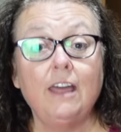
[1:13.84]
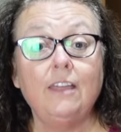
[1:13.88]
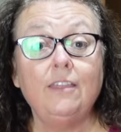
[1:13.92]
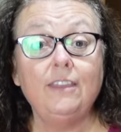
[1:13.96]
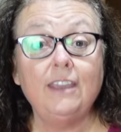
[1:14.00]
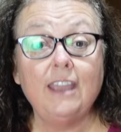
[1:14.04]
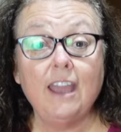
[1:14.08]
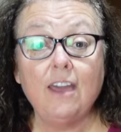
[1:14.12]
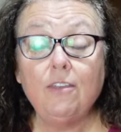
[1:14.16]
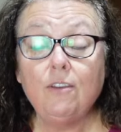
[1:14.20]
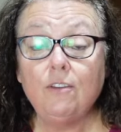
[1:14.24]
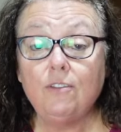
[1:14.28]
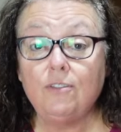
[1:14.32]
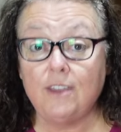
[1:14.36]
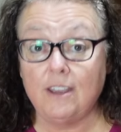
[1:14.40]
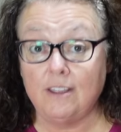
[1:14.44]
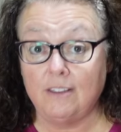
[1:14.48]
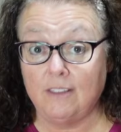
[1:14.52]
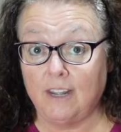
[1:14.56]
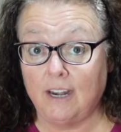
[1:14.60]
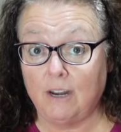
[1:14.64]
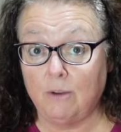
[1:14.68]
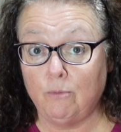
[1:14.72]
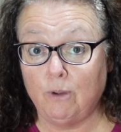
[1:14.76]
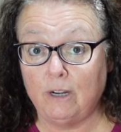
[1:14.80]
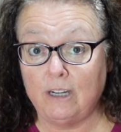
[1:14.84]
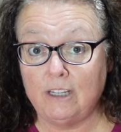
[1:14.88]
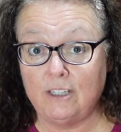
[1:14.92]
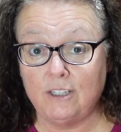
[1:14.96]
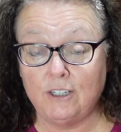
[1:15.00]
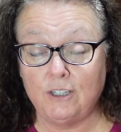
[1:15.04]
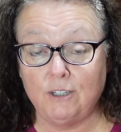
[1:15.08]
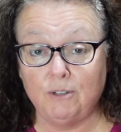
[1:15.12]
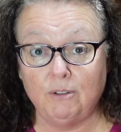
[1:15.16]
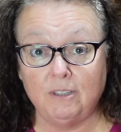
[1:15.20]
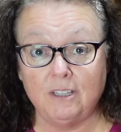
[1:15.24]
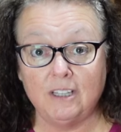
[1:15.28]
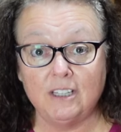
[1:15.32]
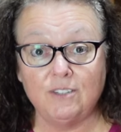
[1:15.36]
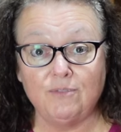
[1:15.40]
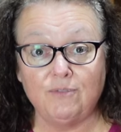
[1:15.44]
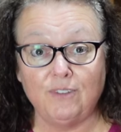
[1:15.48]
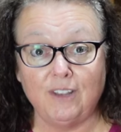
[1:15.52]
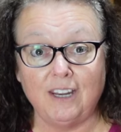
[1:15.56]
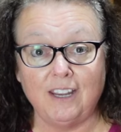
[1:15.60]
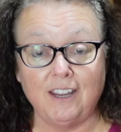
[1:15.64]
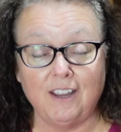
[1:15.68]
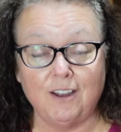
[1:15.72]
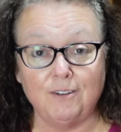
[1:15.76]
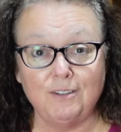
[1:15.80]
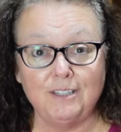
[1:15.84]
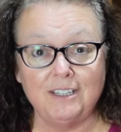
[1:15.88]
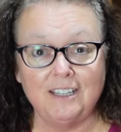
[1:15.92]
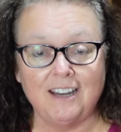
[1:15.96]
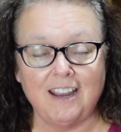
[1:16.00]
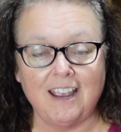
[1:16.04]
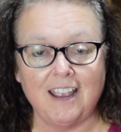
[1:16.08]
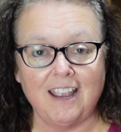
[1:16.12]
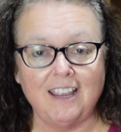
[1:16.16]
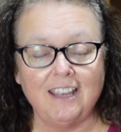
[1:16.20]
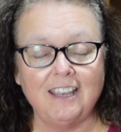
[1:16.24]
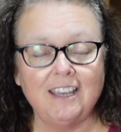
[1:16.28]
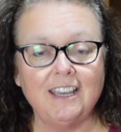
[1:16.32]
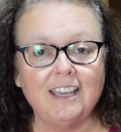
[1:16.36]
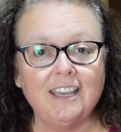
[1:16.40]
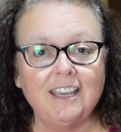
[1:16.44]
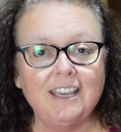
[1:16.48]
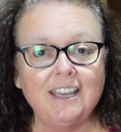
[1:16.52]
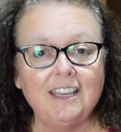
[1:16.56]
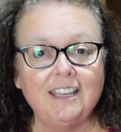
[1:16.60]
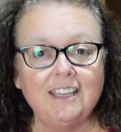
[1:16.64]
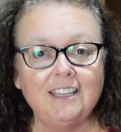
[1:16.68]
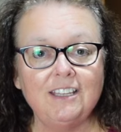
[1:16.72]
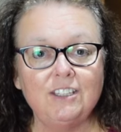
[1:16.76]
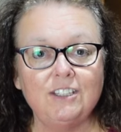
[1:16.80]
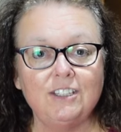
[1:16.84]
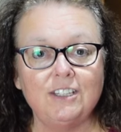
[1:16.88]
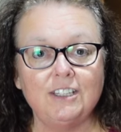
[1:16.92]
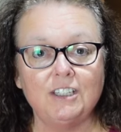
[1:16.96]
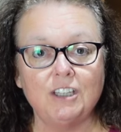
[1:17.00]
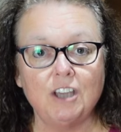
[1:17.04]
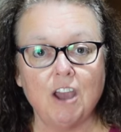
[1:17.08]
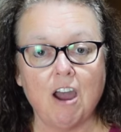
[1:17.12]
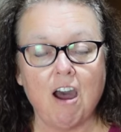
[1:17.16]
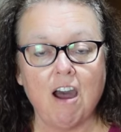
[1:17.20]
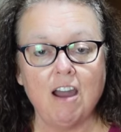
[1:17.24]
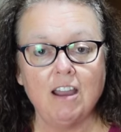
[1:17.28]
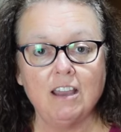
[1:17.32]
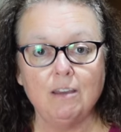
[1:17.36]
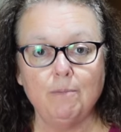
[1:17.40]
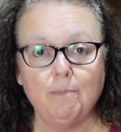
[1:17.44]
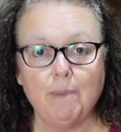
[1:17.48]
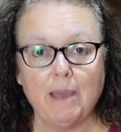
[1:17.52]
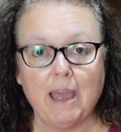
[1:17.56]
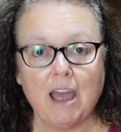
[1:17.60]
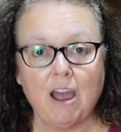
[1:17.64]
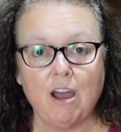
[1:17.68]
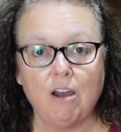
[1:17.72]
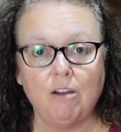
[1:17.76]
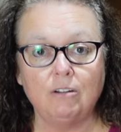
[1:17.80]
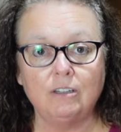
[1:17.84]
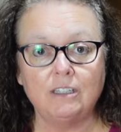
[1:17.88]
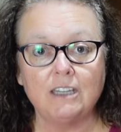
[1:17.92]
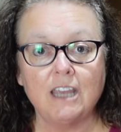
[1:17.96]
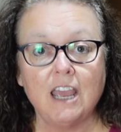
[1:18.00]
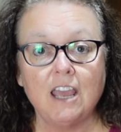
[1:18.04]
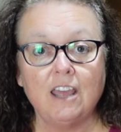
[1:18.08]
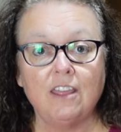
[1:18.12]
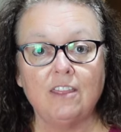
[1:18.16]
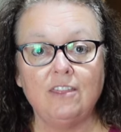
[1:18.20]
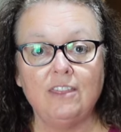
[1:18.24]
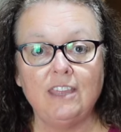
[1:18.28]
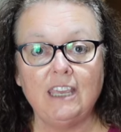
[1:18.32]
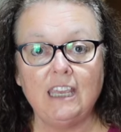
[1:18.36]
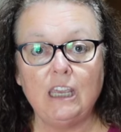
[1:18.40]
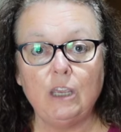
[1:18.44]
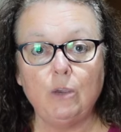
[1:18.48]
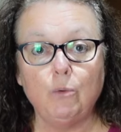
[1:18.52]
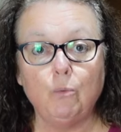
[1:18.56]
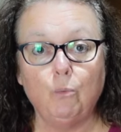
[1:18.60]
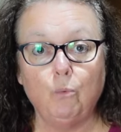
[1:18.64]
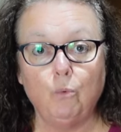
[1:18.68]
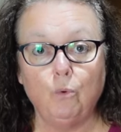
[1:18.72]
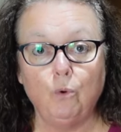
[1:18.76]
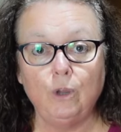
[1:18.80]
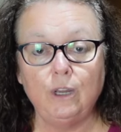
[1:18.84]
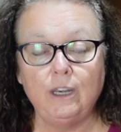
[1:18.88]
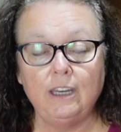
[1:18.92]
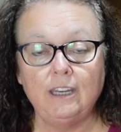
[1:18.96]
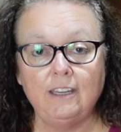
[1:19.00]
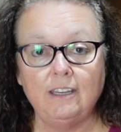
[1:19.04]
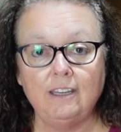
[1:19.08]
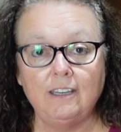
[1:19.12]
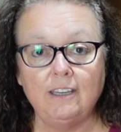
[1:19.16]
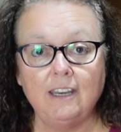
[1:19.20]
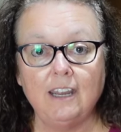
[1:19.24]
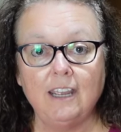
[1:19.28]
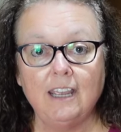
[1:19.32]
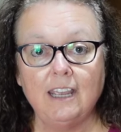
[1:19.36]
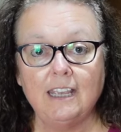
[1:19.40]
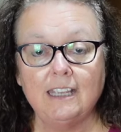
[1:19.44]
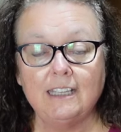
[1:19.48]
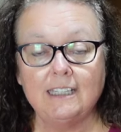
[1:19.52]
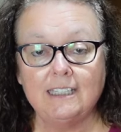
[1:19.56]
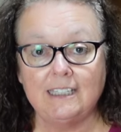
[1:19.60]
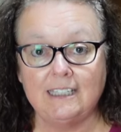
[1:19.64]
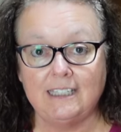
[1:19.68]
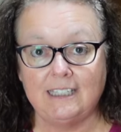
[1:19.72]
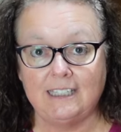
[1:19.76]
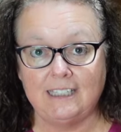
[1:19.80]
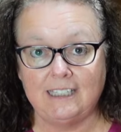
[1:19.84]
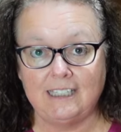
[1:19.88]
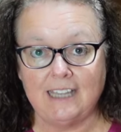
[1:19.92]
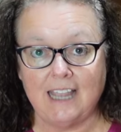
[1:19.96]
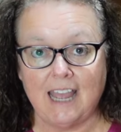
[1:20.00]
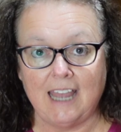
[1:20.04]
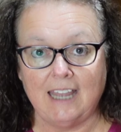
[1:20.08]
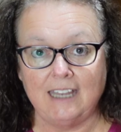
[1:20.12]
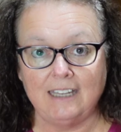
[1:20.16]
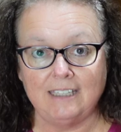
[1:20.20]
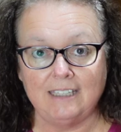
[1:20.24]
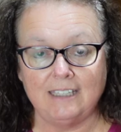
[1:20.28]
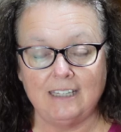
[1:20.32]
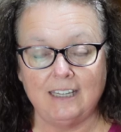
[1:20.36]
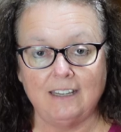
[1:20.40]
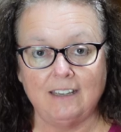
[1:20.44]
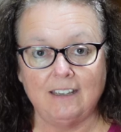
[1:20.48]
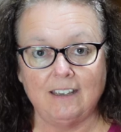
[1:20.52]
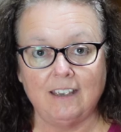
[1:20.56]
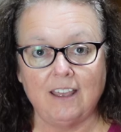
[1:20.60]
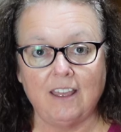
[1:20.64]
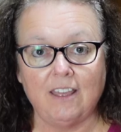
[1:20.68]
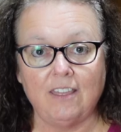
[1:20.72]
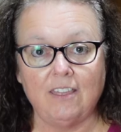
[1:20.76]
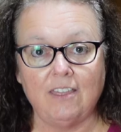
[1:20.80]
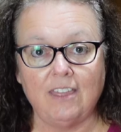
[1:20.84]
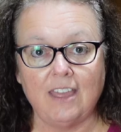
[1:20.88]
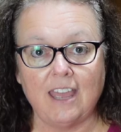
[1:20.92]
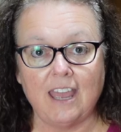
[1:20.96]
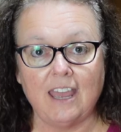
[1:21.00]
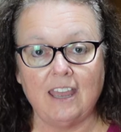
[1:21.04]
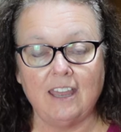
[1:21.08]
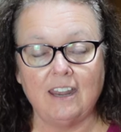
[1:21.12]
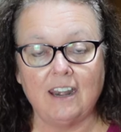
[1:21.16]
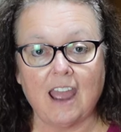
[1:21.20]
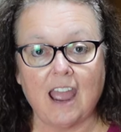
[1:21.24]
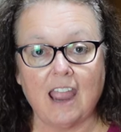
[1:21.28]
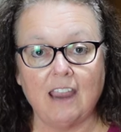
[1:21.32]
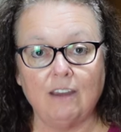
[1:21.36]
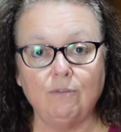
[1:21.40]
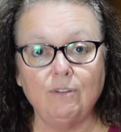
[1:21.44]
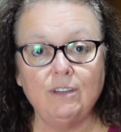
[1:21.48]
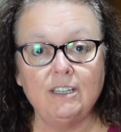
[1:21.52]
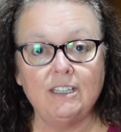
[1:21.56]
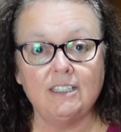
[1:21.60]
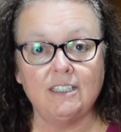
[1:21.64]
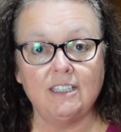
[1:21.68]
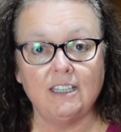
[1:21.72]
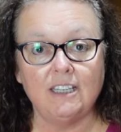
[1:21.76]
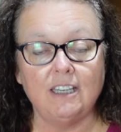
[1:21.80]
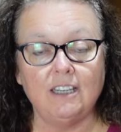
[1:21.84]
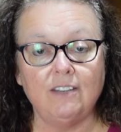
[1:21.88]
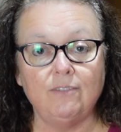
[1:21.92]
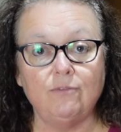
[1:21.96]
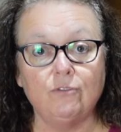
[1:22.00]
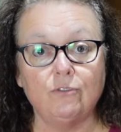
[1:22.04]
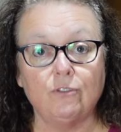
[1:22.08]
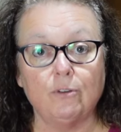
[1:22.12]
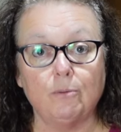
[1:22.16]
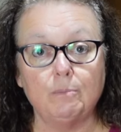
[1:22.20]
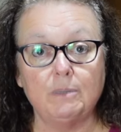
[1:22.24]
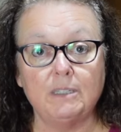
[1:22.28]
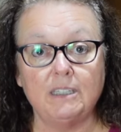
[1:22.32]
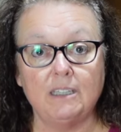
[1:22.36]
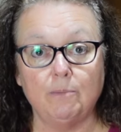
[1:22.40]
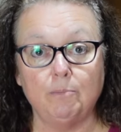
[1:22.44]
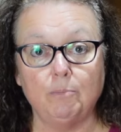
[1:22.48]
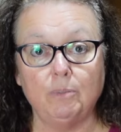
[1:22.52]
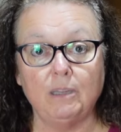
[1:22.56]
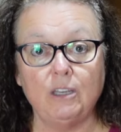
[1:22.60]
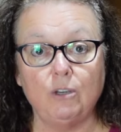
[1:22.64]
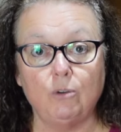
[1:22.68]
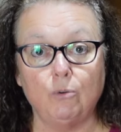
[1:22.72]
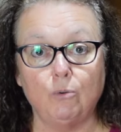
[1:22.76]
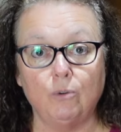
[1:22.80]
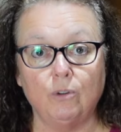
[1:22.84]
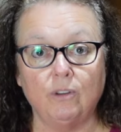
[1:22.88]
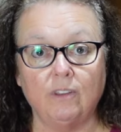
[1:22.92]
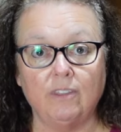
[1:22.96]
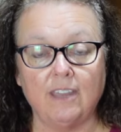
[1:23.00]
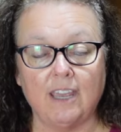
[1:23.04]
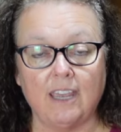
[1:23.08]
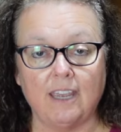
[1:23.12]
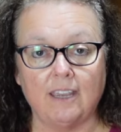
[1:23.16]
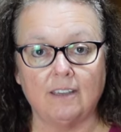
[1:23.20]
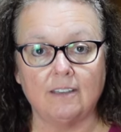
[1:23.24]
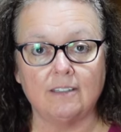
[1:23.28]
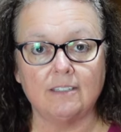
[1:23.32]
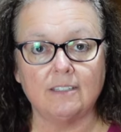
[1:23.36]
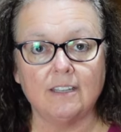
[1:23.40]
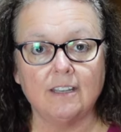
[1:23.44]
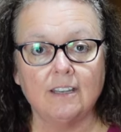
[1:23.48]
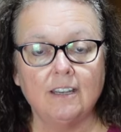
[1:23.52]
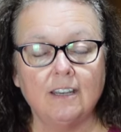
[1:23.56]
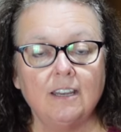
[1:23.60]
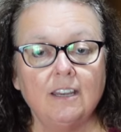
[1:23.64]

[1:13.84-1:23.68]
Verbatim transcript: the other thing that I wanted to do in this video today is to talk about the wooden set that I received from Simply Kool Things.